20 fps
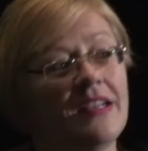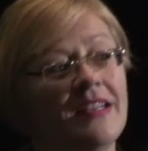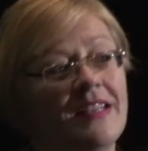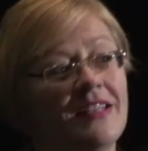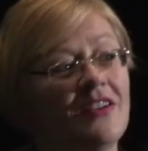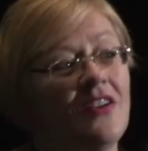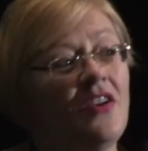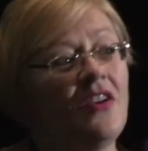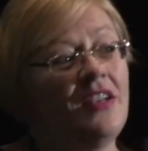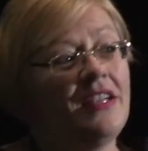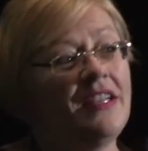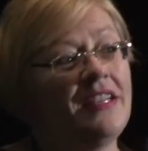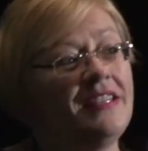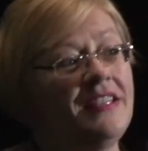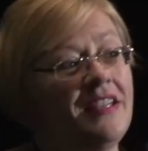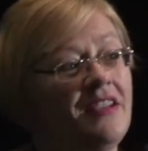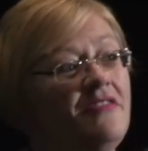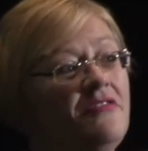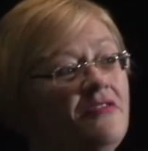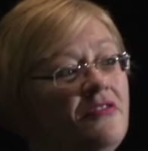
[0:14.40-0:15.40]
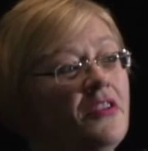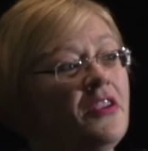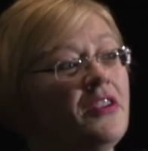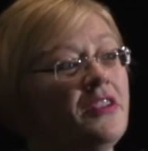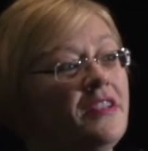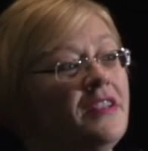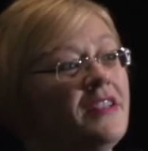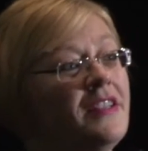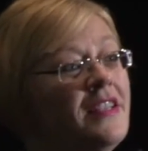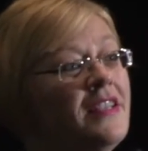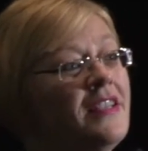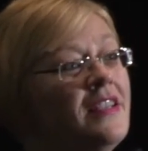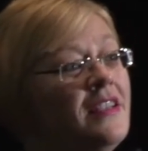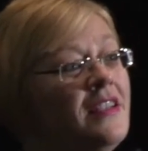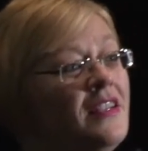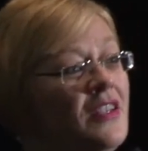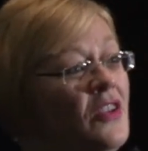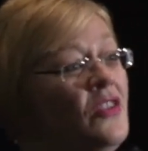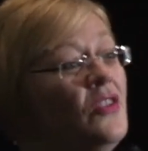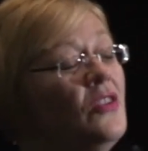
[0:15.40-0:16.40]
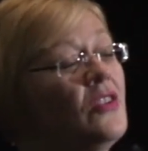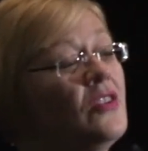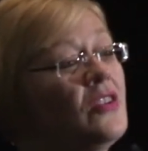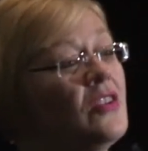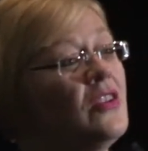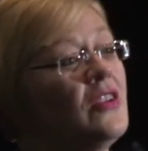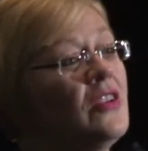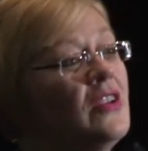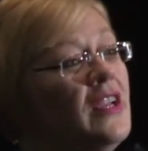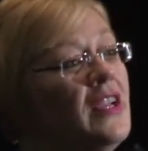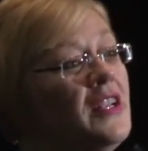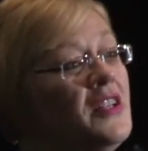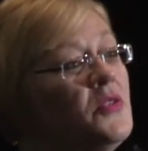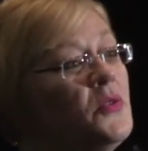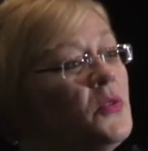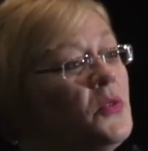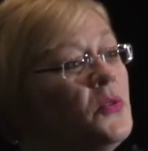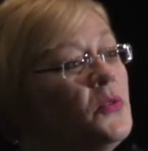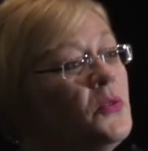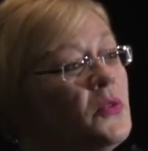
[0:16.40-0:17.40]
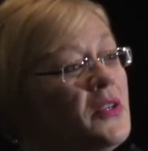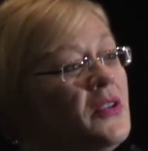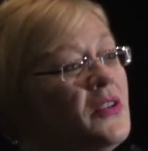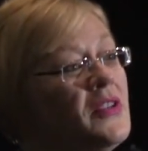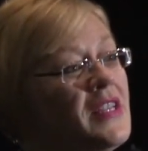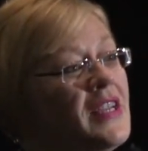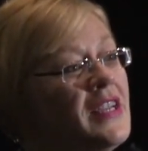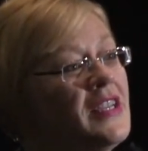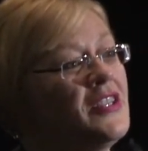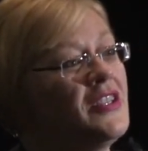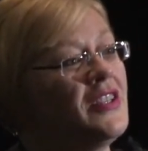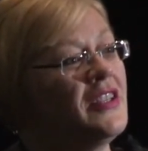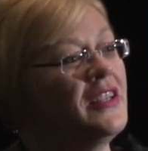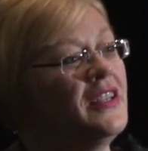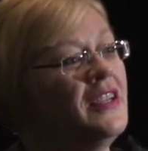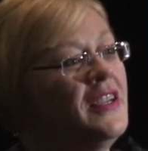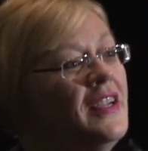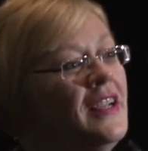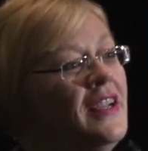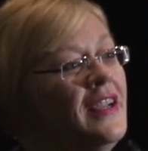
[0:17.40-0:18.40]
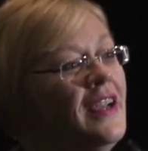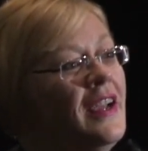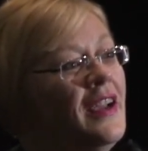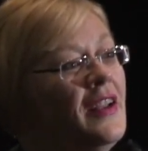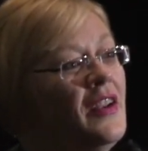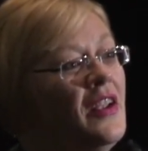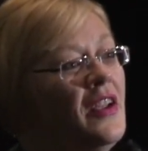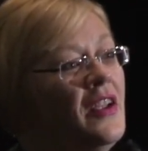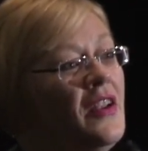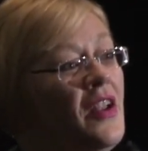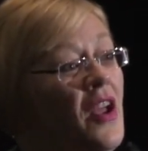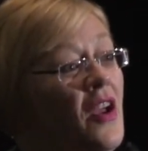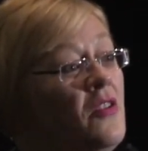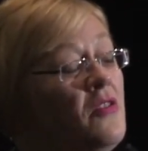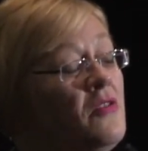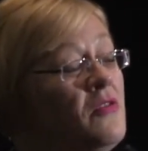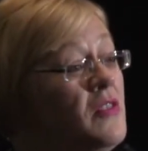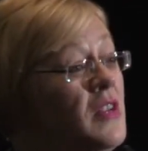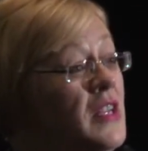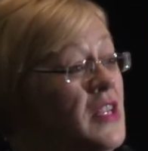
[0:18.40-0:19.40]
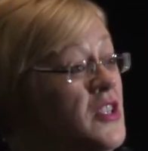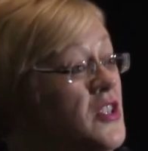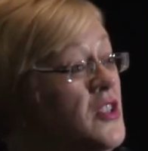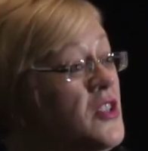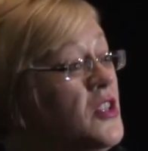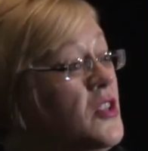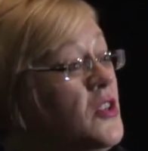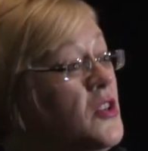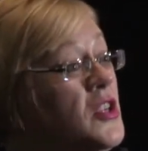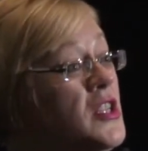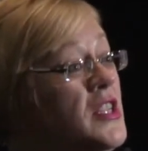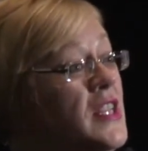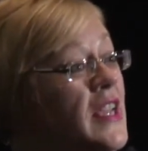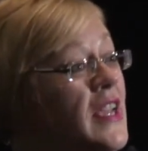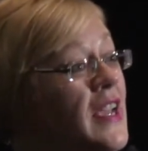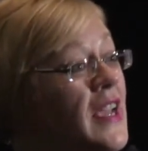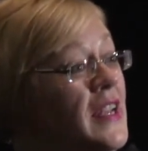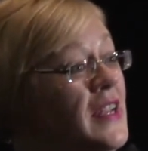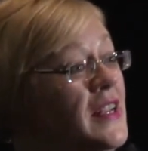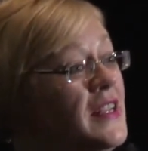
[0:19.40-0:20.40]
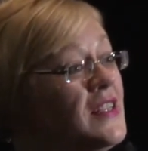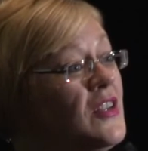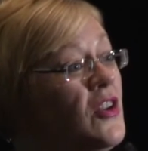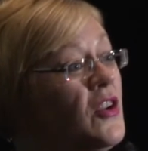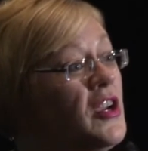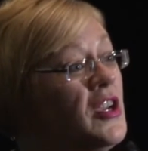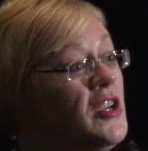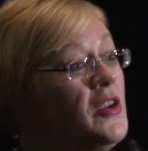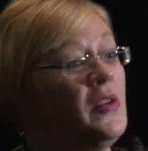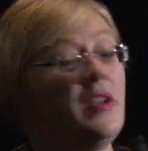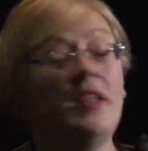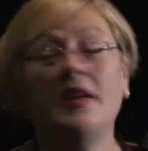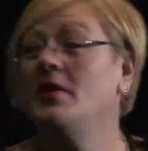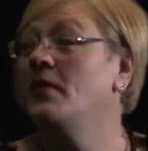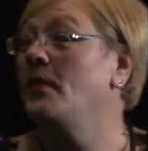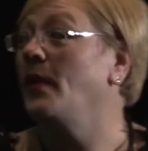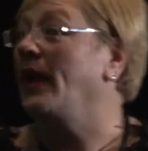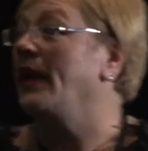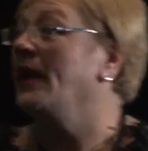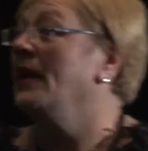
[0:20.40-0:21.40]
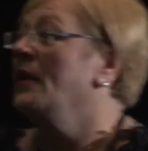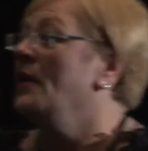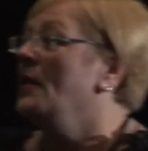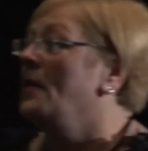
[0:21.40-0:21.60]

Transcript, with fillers: a slightly different look into an organisation and, and hopefully just look at it in a slightly unique way.